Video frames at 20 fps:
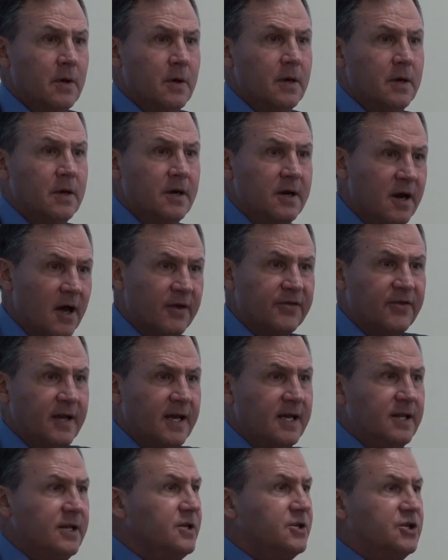
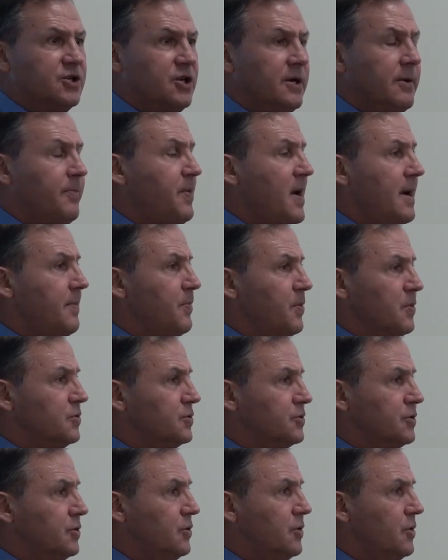Nothing in this sheet of paper
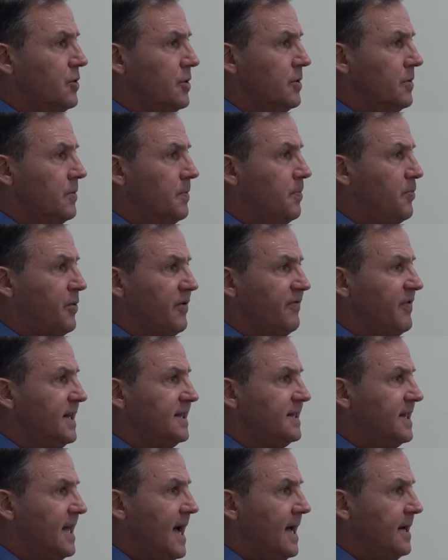is going to
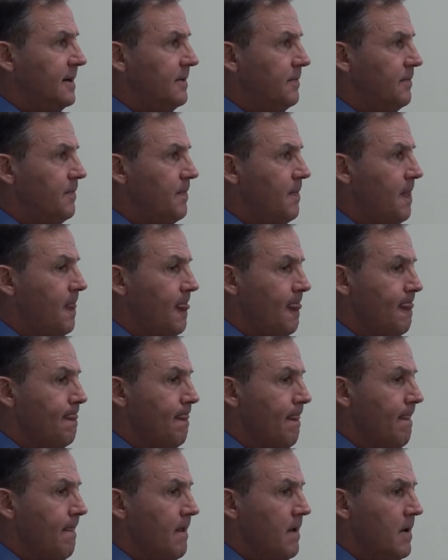prevent that.
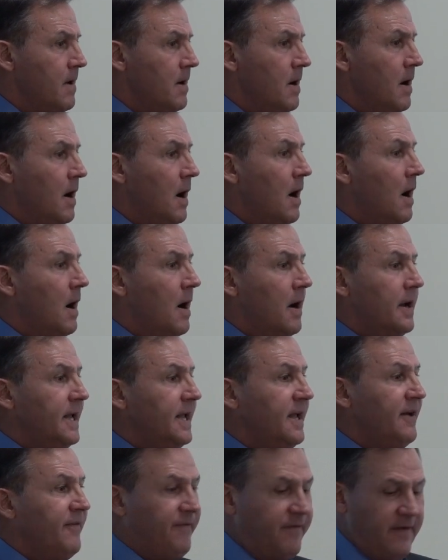
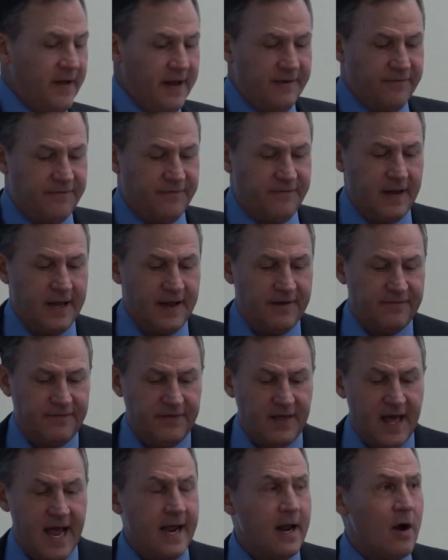If
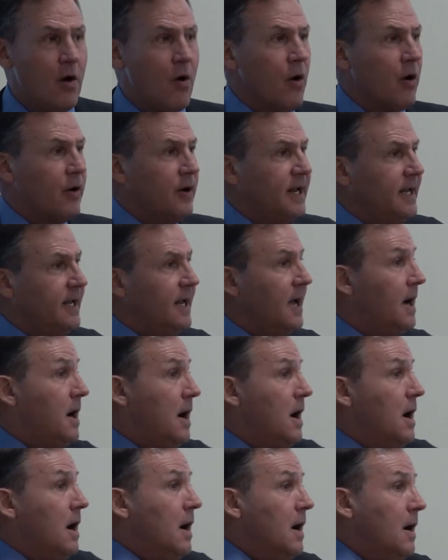they are
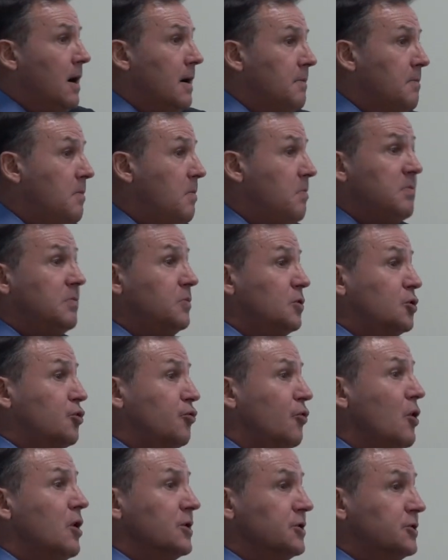
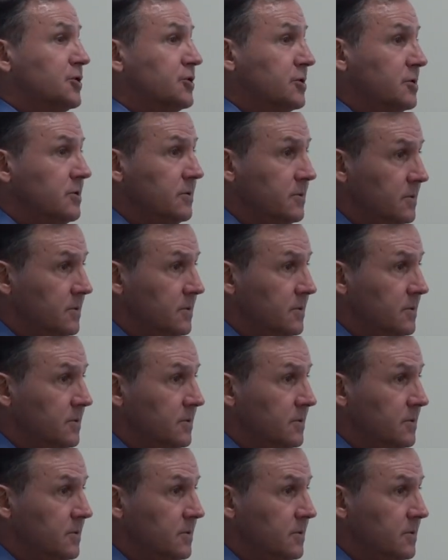crooks,